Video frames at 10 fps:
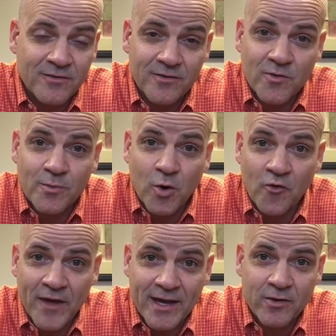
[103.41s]
They're
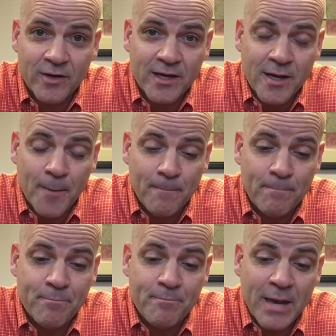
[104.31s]
both angry.
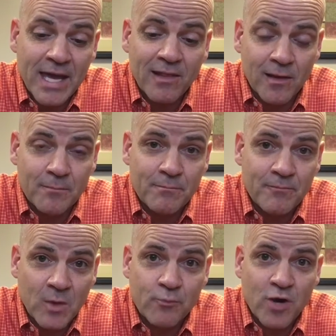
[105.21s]
Balaam,
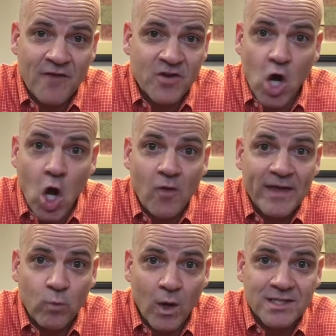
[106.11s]
the prophet, all
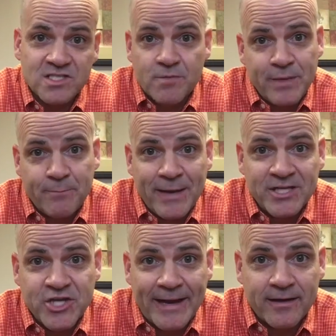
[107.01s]
he wants is a big
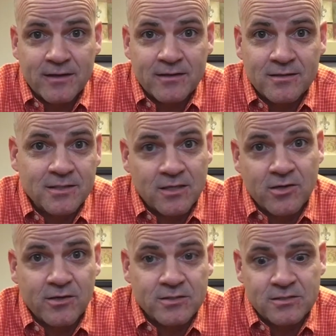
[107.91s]
paycheck to
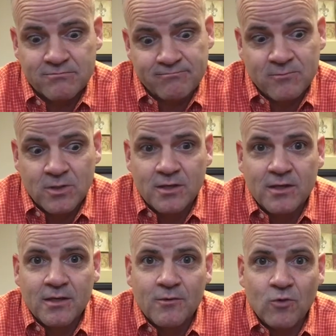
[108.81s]
curse.
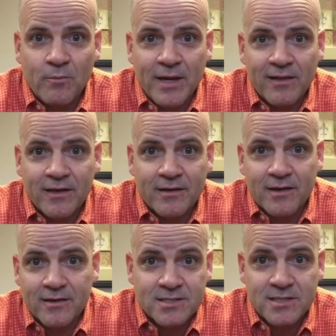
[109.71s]
Well, Balak
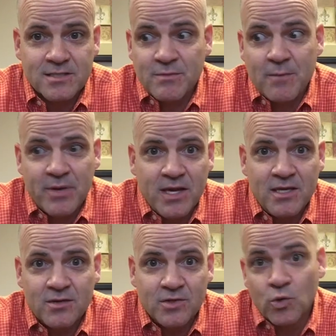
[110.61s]
says, I'm not paying
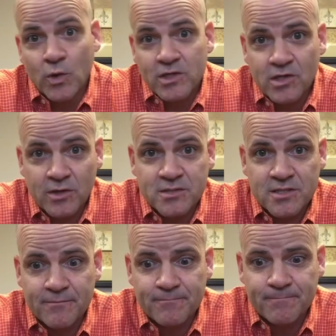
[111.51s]
you. You wouldn't curse
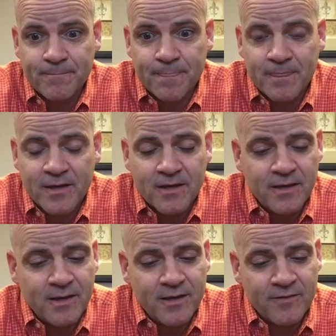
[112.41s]
them.
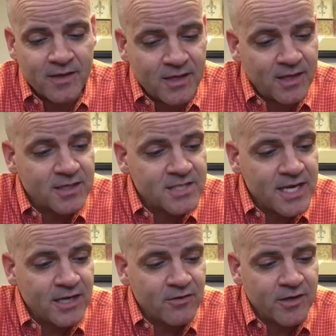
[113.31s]
The king is
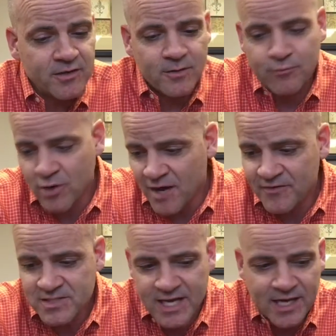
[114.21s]
angry. The
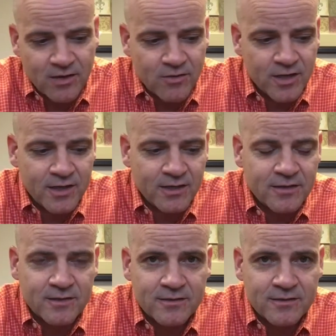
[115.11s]
prophet's angry.